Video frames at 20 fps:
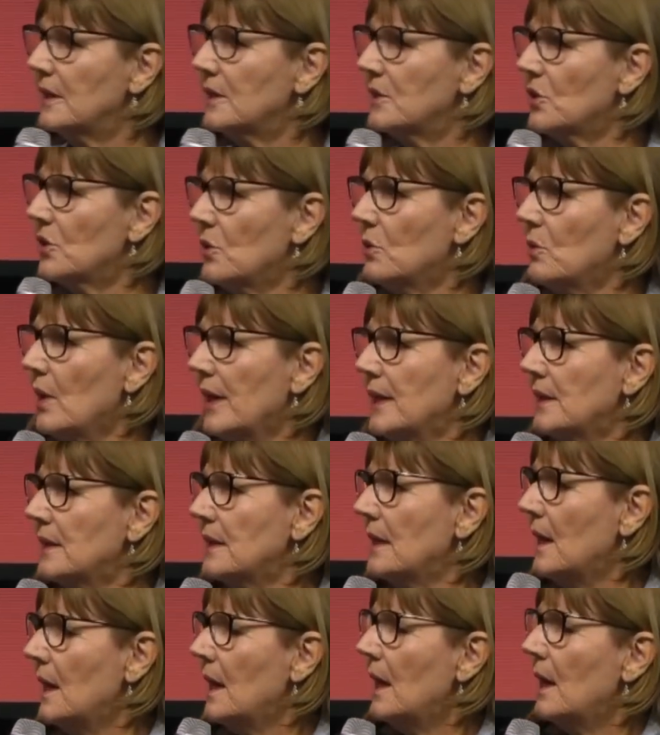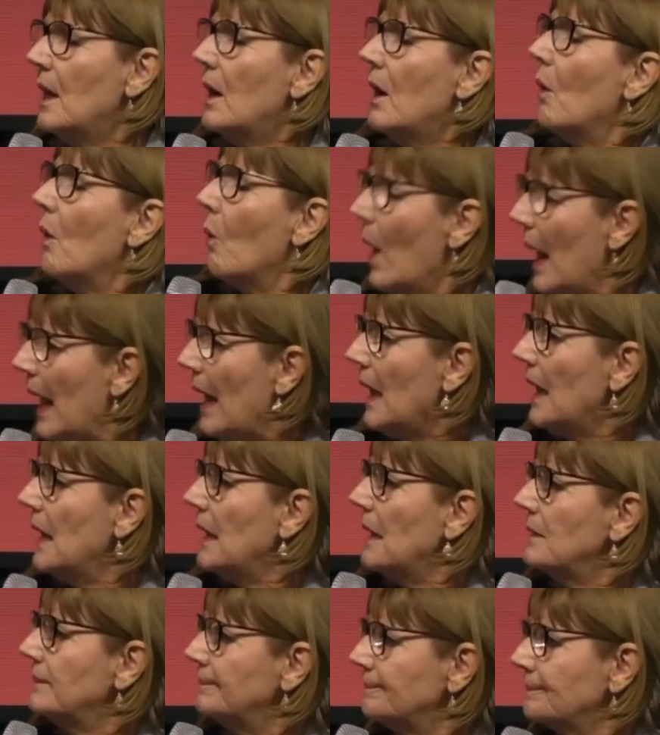It's always,
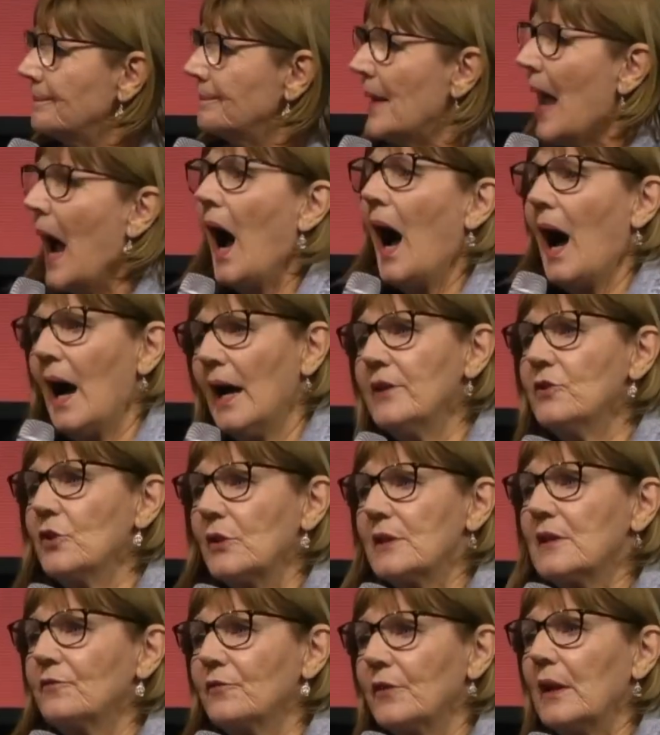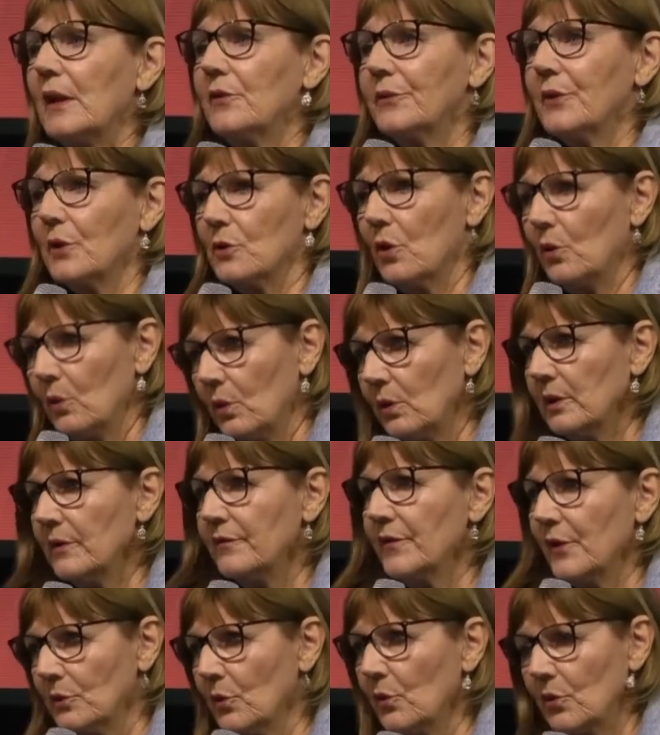well, I just felt the call of
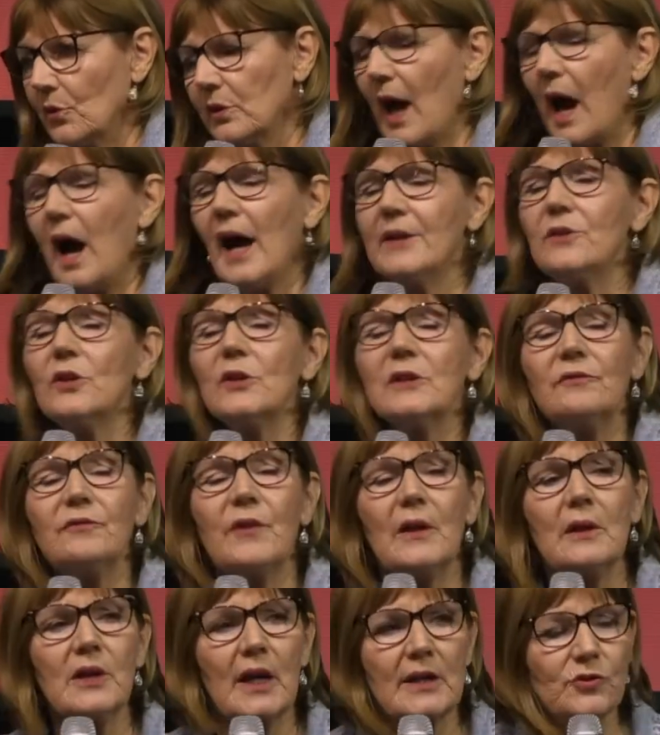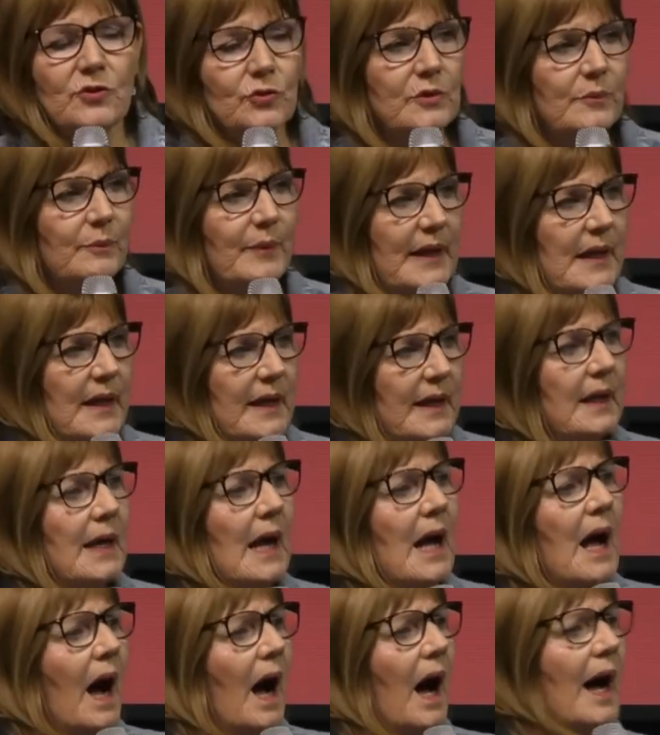the Lord. I just felt I should be here.
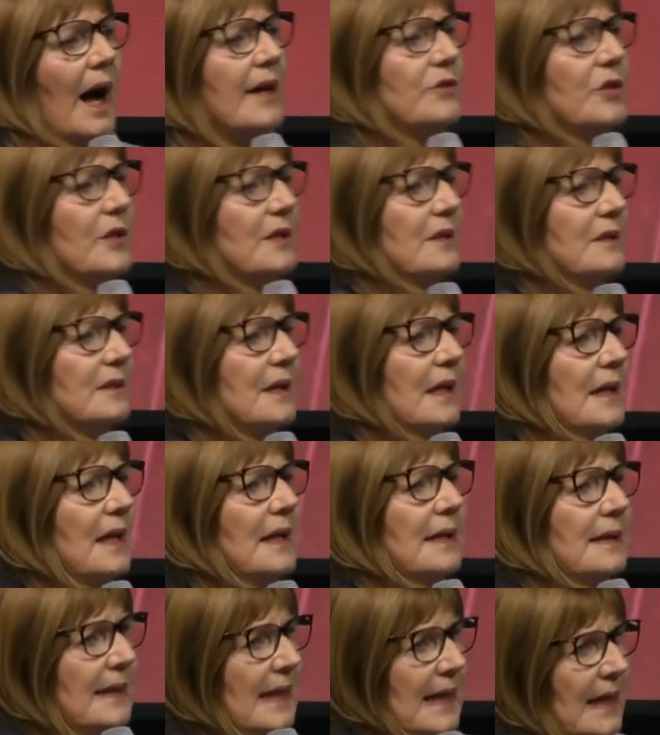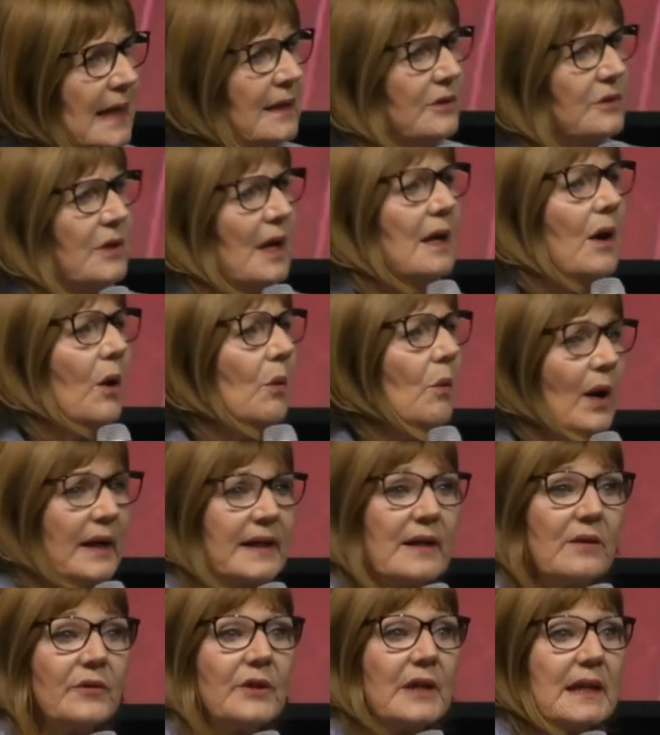I just needed
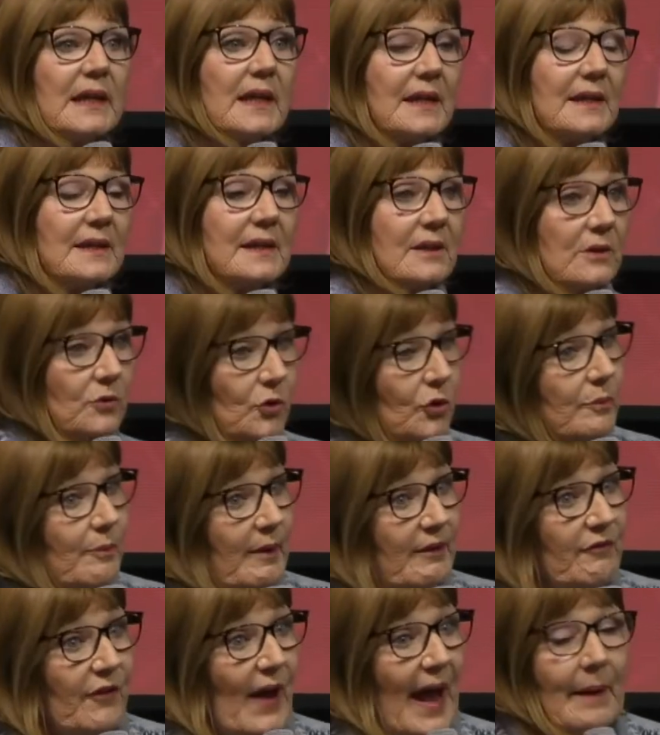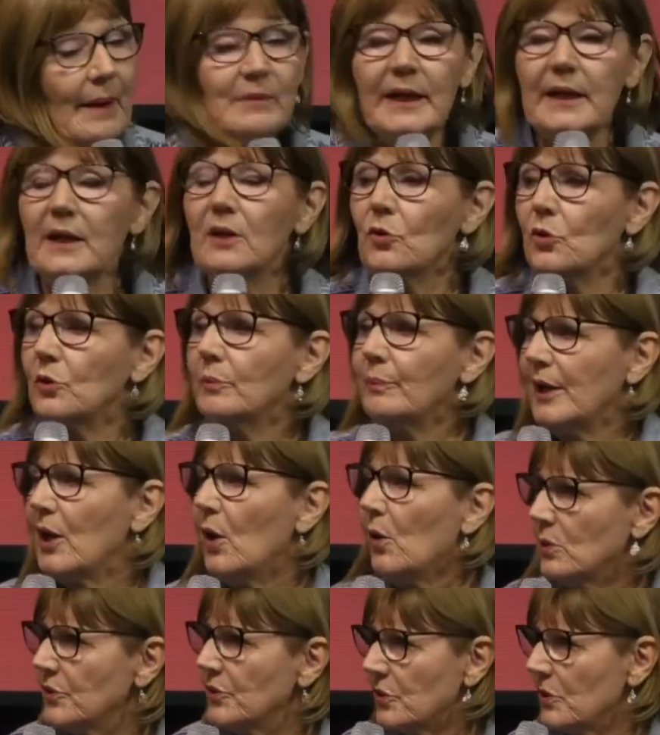whatever it is. Could be family, could be
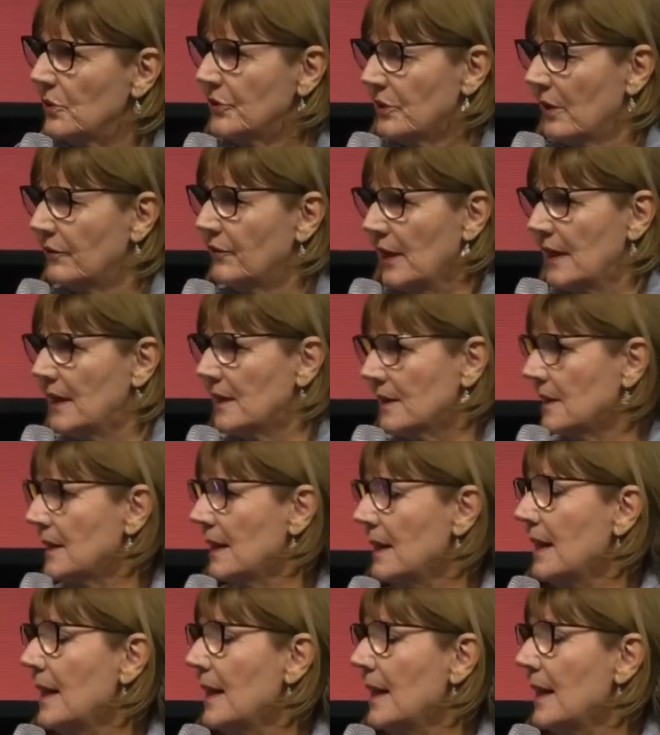all sorts of things.